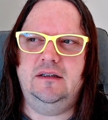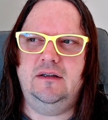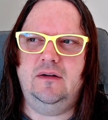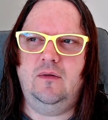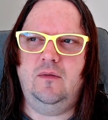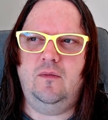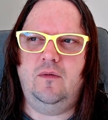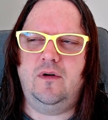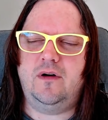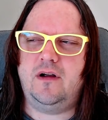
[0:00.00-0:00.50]

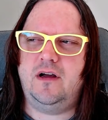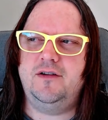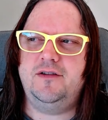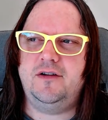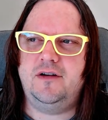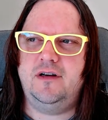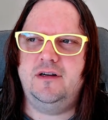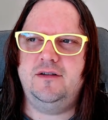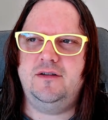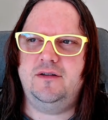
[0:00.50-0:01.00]
what I
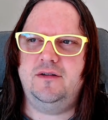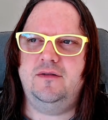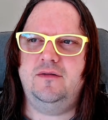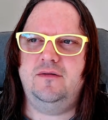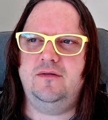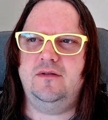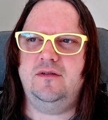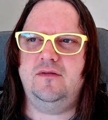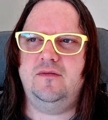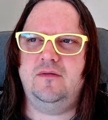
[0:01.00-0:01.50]
try and
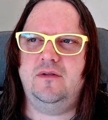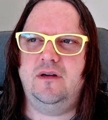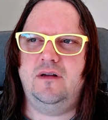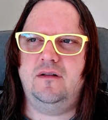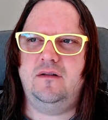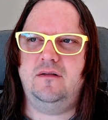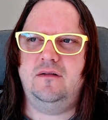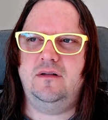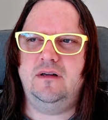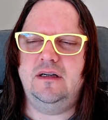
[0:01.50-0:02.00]
do as
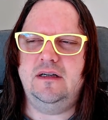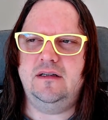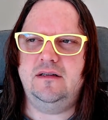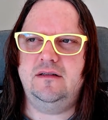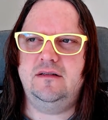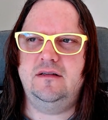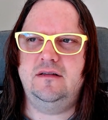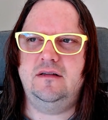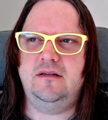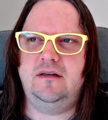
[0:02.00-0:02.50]
well
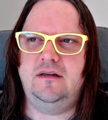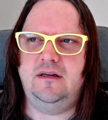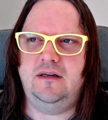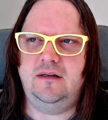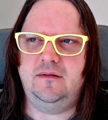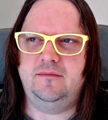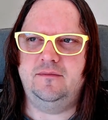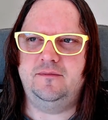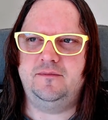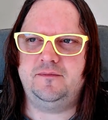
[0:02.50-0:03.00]
is
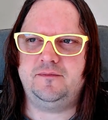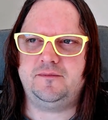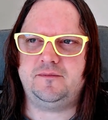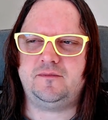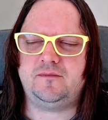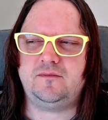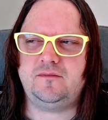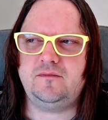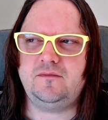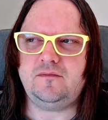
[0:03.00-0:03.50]

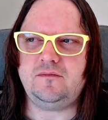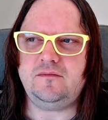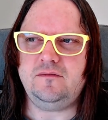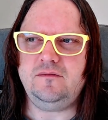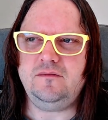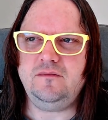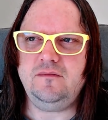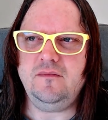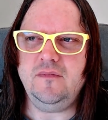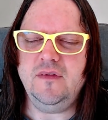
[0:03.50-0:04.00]

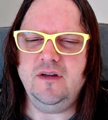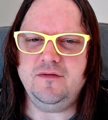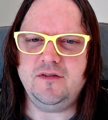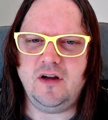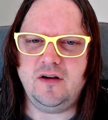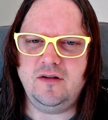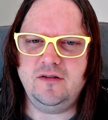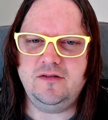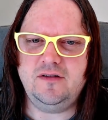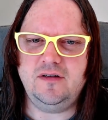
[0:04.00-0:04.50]
I've
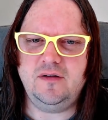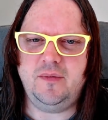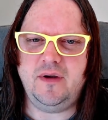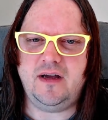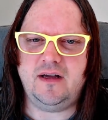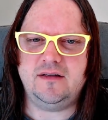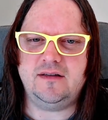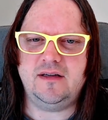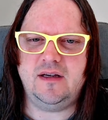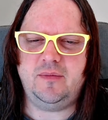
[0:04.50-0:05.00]
told you
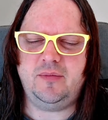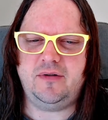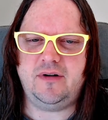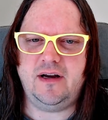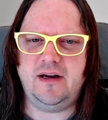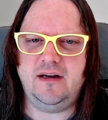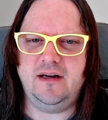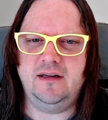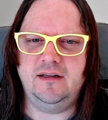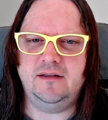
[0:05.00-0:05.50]
about
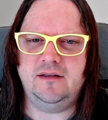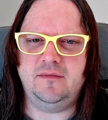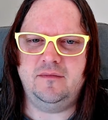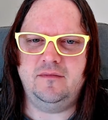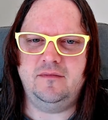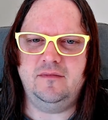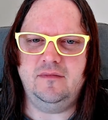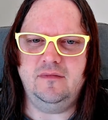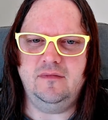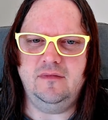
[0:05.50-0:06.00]
separating
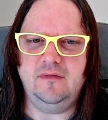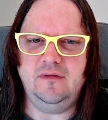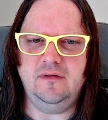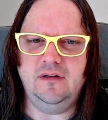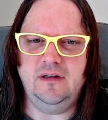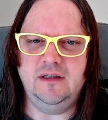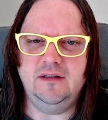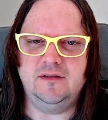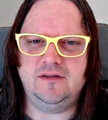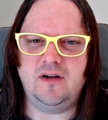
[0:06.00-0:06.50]
them
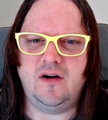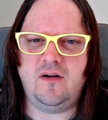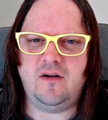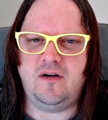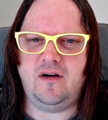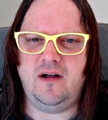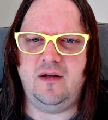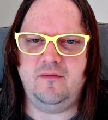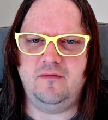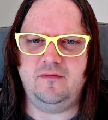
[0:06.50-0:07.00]
in
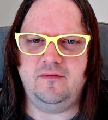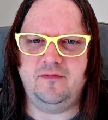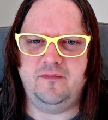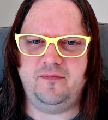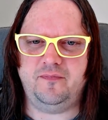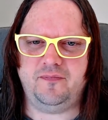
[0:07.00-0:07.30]
time,